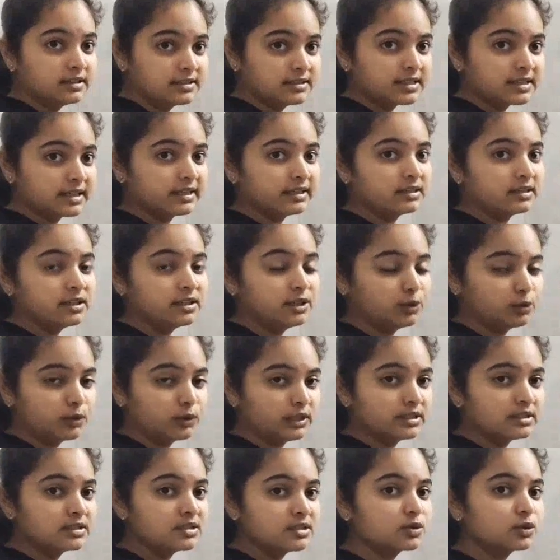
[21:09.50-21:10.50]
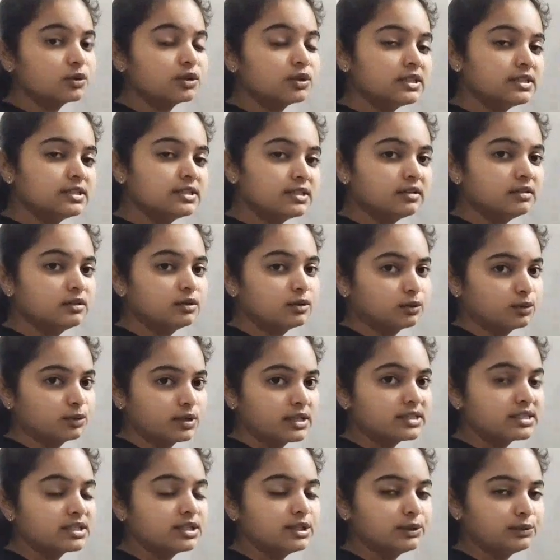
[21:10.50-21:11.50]
inside the nucleus, so these are known
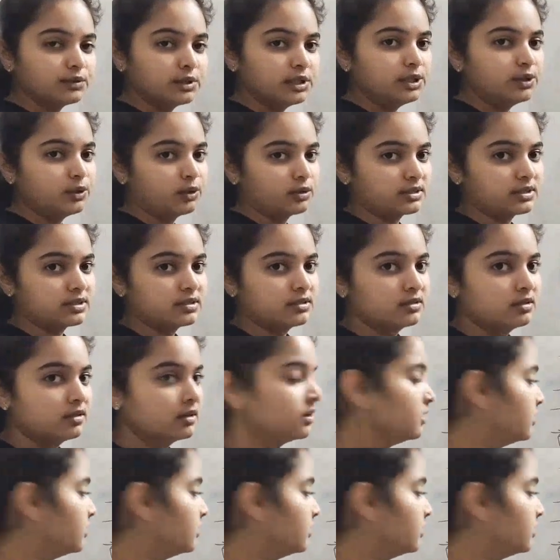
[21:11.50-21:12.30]
as nucleons.